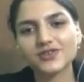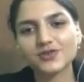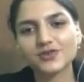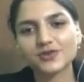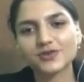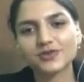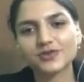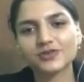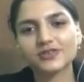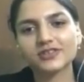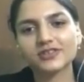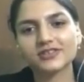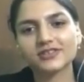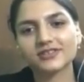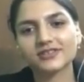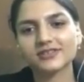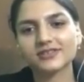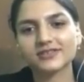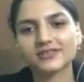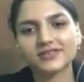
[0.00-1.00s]

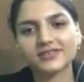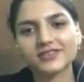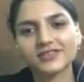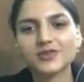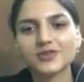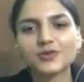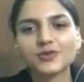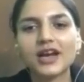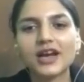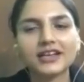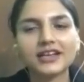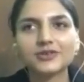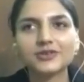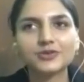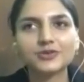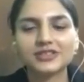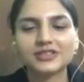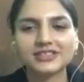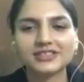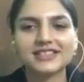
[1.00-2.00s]
So, so I
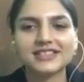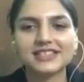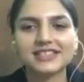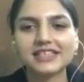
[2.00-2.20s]
don't